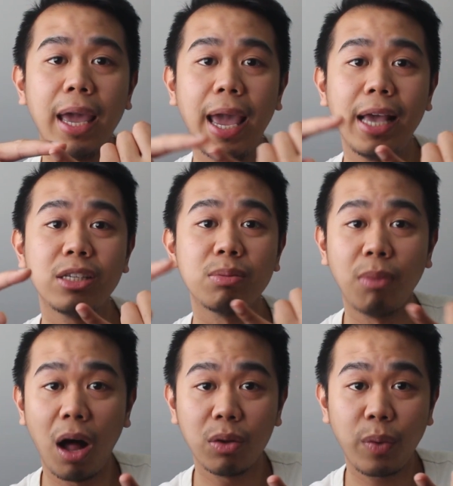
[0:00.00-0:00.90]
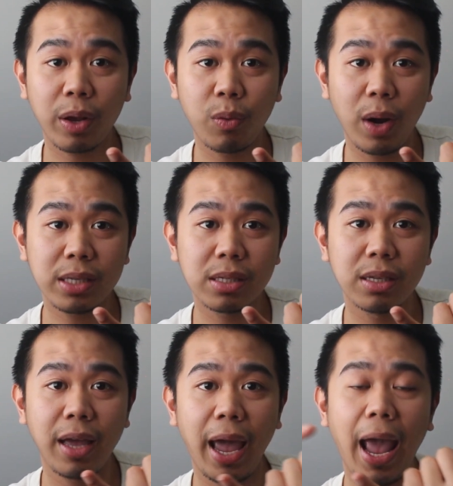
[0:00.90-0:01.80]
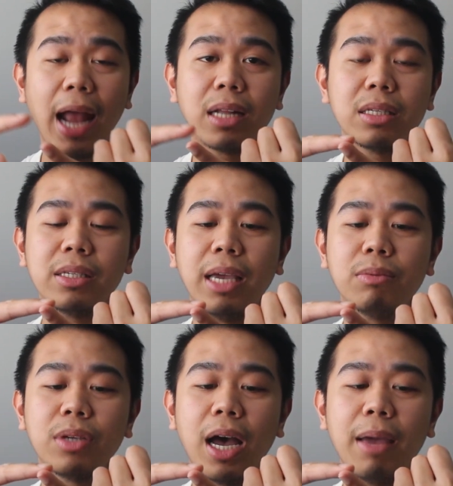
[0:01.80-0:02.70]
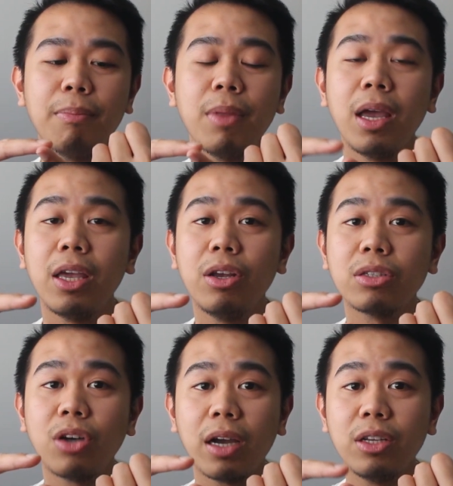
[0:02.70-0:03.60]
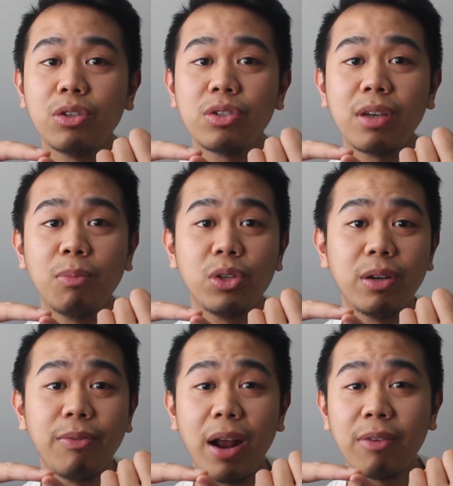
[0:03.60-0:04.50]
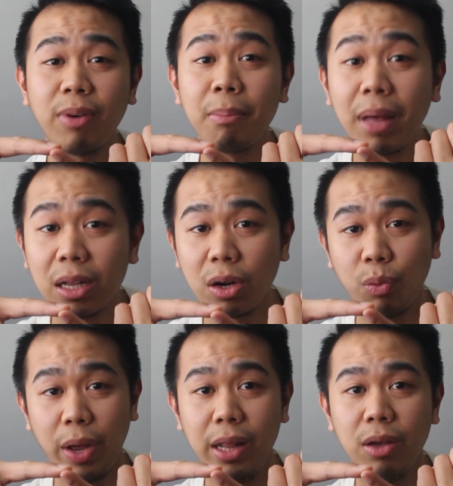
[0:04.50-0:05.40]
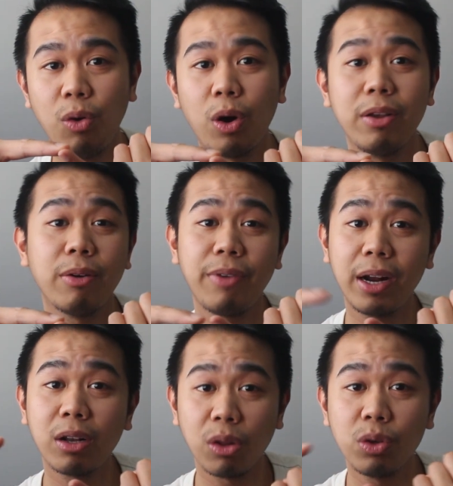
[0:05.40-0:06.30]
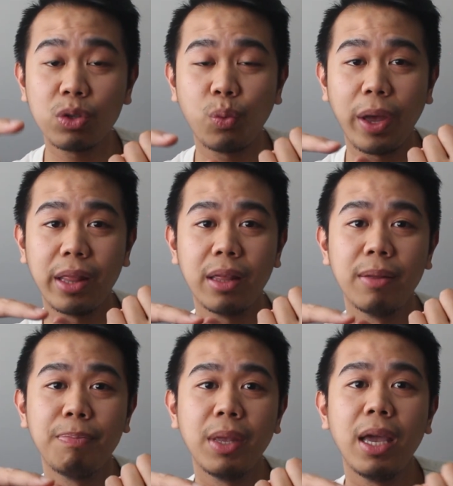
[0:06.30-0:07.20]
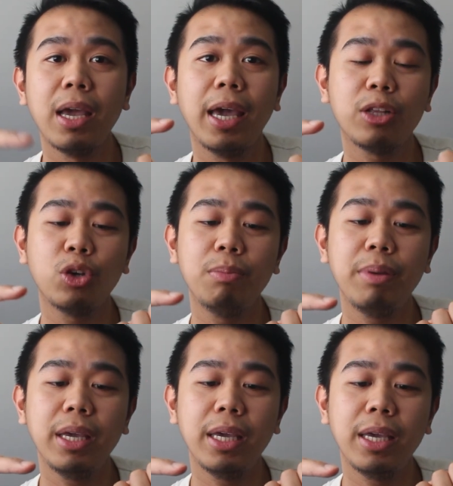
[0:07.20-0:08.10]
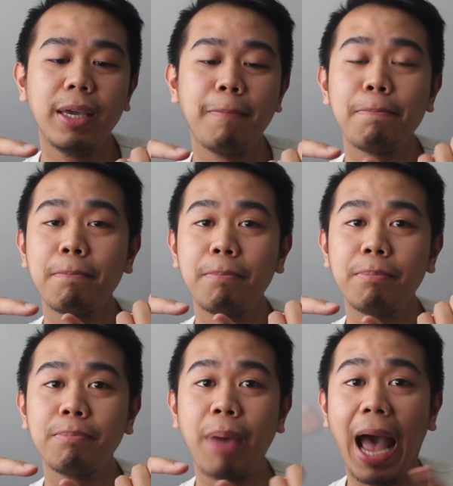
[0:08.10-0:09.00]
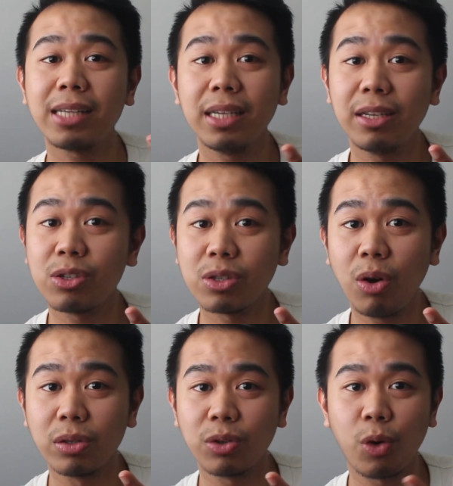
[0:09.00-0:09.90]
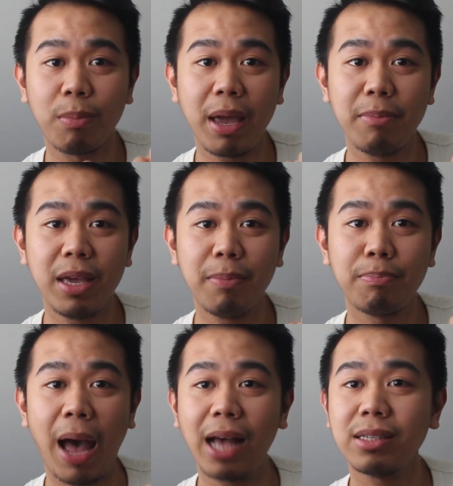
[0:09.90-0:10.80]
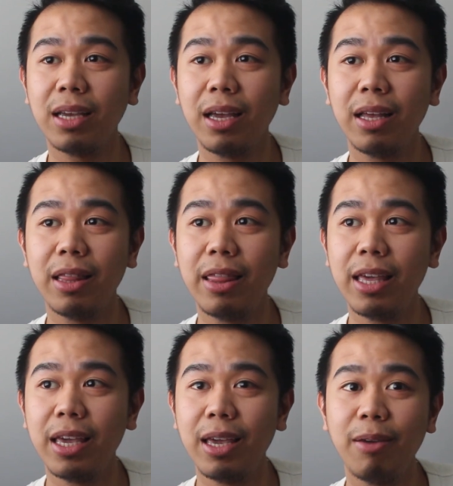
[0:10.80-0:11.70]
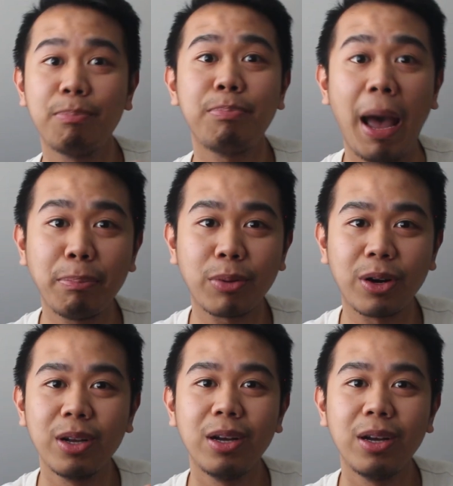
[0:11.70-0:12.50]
a small request and at the same time you're talking to someone you're very familiar with or you're very close with. It could be passing the salt or maybe passing the pepper